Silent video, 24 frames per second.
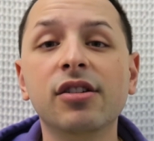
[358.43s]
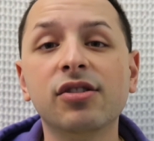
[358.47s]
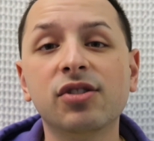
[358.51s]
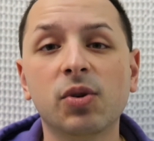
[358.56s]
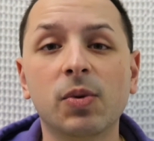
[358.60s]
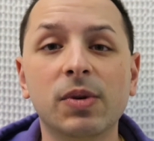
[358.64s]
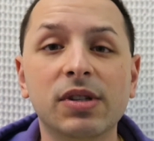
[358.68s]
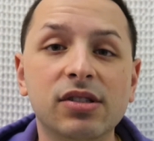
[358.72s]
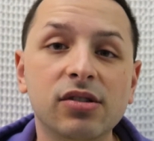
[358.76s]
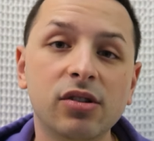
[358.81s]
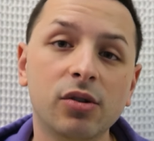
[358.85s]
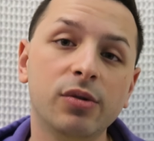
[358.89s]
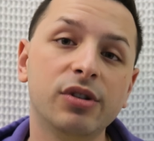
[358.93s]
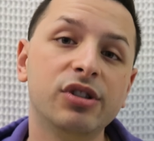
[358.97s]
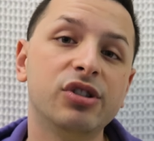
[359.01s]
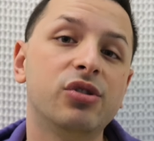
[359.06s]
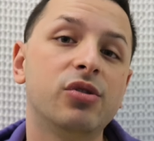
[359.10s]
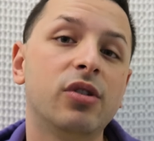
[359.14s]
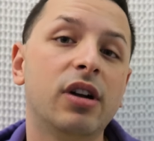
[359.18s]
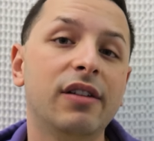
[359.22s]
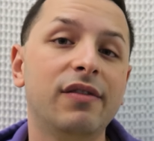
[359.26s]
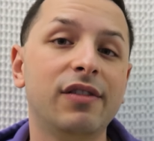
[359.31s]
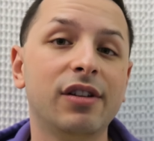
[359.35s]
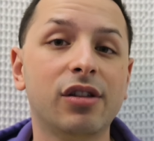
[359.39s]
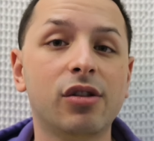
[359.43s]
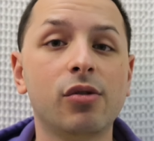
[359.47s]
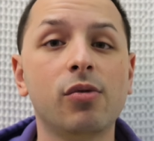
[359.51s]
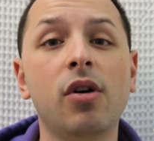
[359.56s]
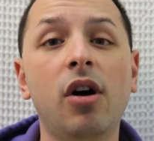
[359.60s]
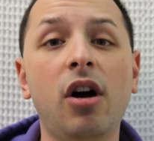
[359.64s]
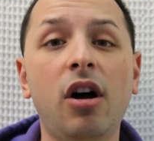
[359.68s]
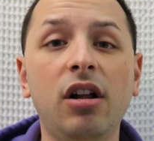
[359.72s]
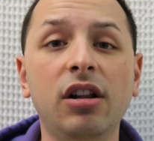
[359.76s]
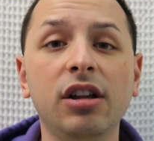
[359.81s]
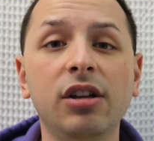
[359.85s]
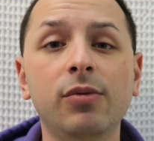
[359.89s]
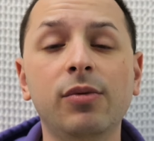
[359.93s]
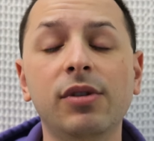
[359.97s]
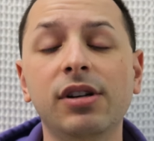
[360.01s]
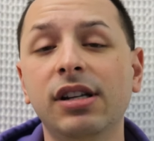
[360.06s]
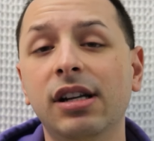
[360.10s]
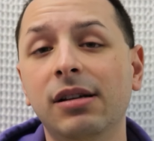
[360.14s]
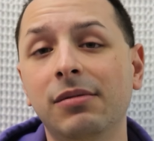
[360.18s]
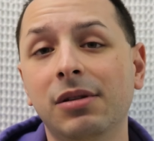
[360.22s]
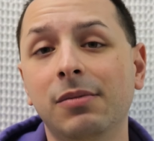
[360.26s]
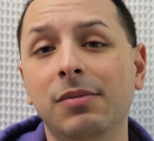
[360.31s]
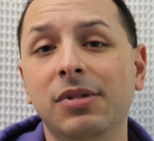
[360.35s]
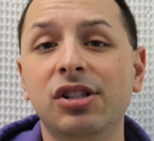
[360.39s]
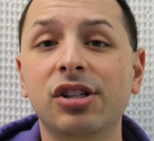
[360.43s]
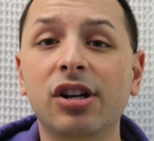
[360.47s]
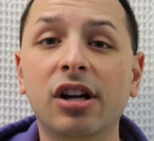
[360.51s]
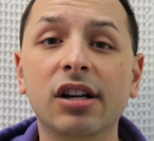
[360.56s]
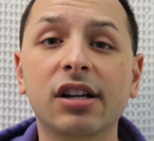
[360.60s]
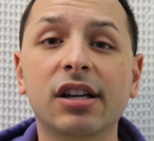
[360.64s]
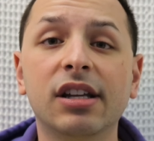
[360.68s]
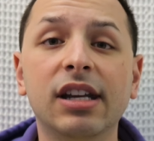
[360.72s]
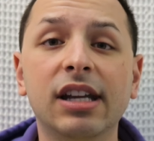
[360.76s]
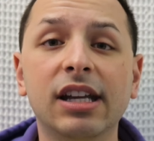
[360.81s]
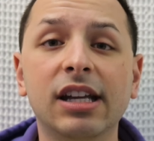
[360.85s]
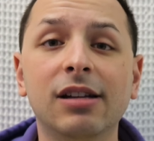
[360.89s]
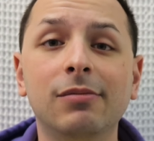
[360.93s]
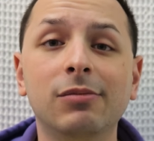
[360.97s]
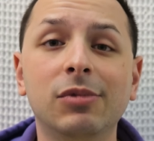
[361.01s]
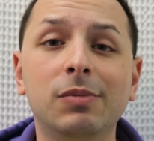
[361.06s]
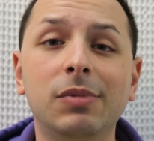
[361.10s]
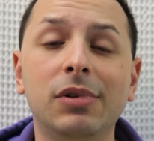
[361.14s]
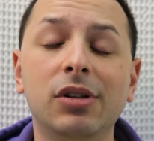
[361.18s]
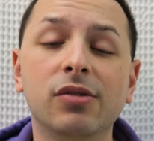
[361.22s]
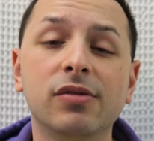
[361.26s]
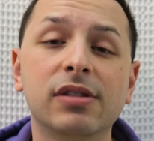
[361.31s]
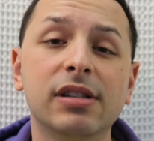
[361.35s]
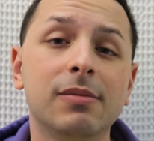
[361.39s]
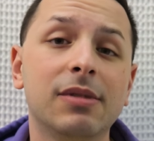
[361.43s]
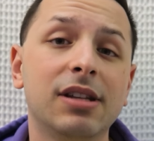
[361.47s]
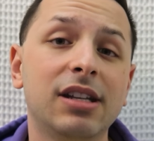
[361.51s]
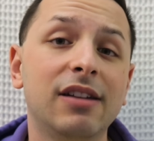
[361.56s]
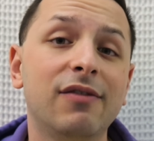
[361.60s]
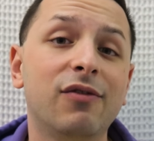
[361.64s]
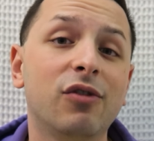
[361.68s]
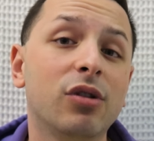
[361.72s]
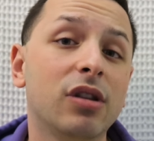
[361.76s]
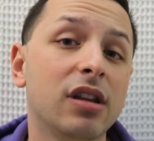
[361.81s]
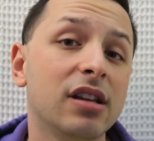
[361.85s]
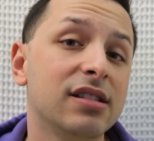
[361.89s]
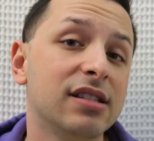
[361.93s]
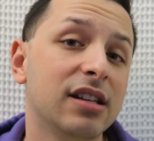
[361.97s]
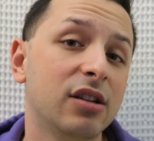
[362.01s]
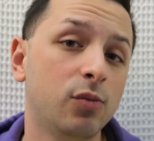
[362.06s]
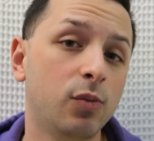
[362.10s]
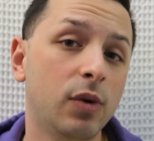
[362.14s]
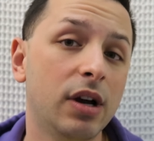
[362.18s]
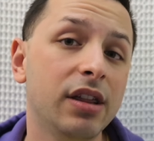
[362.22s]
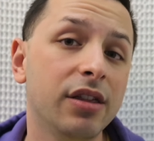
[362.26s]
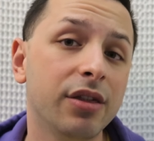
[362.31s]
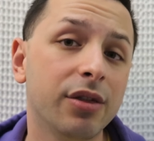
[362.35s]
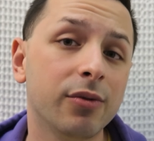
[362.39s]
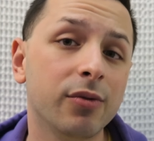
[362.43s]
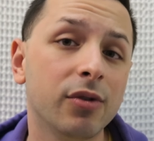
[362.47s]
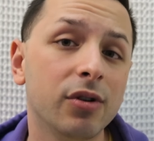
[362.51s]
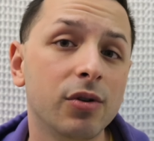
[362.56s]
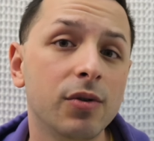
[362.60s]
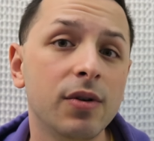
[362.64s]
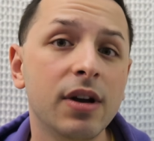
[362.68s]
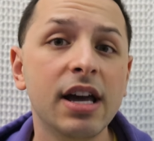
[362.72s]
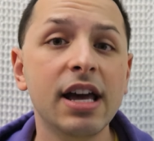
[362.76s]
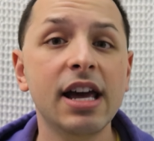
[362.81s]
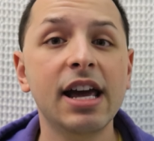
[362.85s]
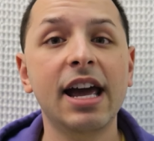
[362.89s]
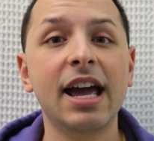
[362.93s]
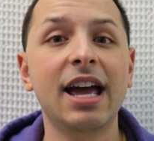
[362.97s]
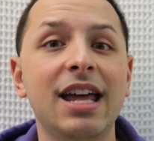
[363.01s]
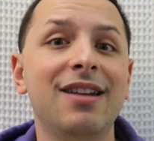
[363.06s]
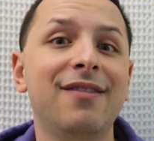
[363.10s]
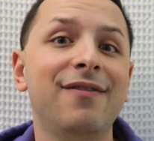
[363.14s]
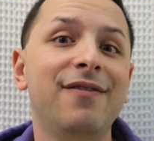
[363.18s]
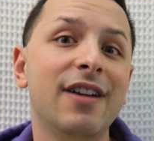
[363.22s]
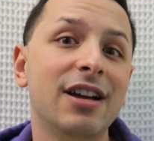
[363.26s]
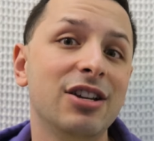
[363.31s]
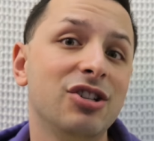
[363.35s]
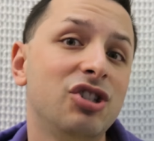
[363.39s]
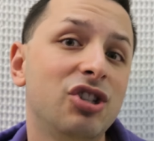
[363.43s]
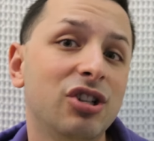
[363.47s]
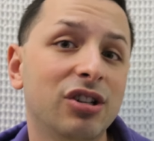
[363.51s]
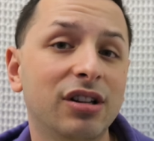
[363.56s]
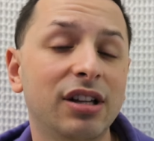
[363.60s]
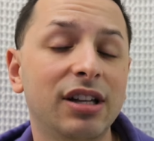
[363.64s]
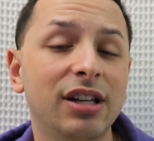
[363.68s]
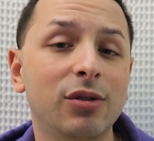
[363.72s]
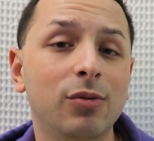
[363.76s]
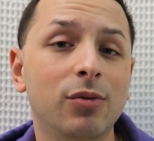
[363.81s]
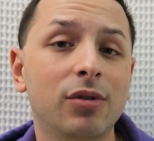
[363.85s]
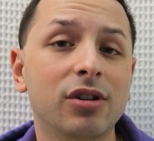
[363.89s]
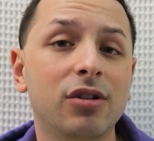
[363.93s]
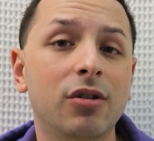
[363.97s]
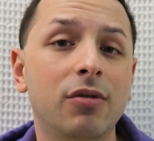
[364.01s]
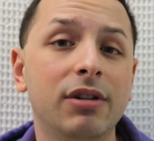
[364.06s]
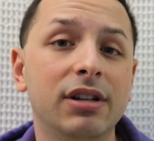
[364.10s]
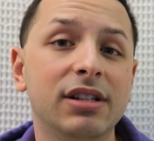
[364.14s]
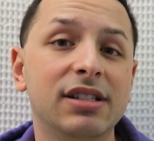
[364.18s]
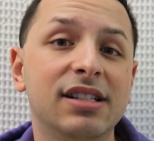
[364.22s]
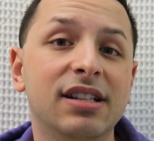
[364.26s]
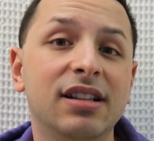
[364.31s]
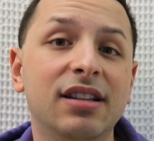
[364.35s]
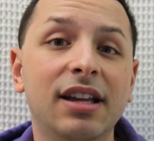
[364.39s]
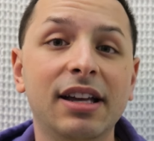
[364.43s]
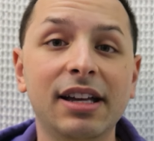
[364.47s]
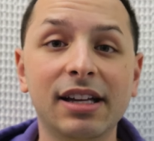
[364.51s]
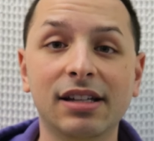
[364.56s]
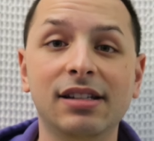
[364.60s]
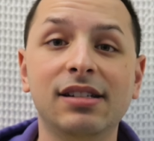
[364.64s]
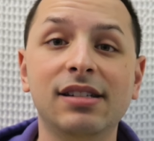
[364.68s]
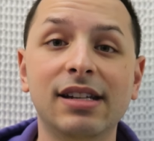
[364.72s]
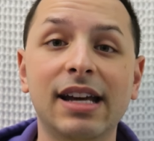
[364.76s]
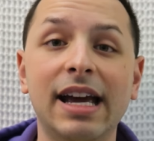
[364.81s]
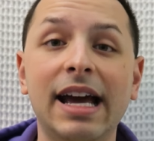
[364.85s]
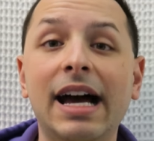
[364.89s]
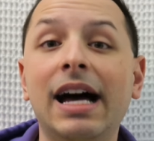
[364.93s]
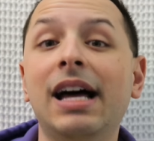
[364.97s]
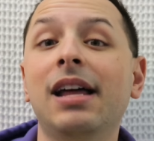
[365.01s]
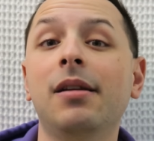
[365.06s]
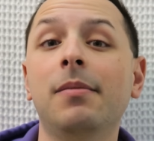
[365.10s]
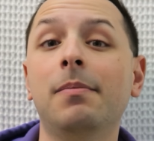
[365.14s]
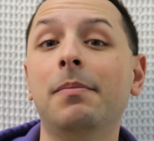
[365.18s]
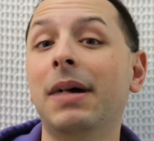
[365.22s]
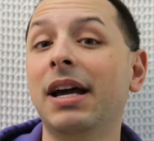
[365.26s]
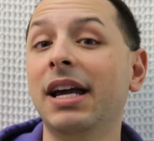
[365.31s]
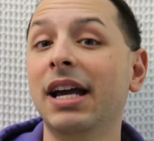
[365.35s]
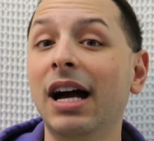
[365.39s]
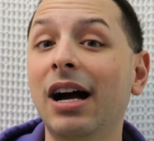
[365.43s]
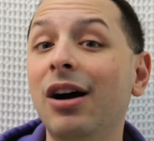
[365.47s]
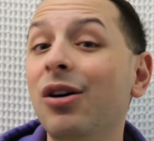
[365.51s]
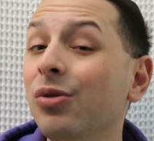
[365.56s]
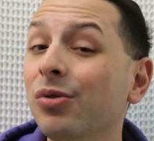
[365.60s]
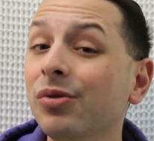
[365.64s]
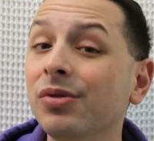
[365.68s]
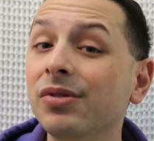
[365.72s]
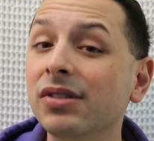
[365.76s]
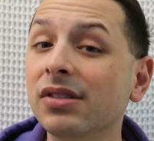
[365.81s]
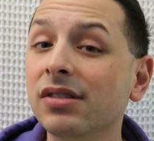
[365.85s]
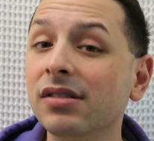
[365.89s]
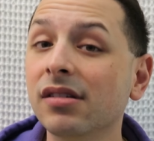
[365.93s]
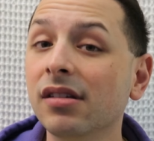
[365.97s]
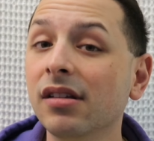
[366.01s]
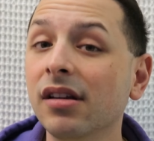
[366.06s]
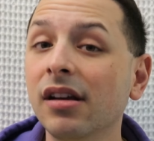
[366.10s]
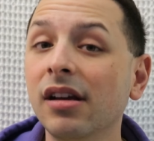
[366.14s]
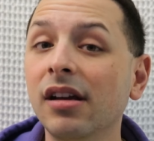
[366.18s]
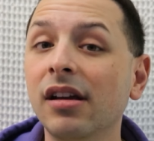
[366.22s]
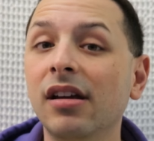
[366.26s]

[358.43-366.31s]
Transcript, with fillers: So as Louis is driving through Hollywood, I'm going to be talking to him about some of the different things I went through and eventually we're going to land at my house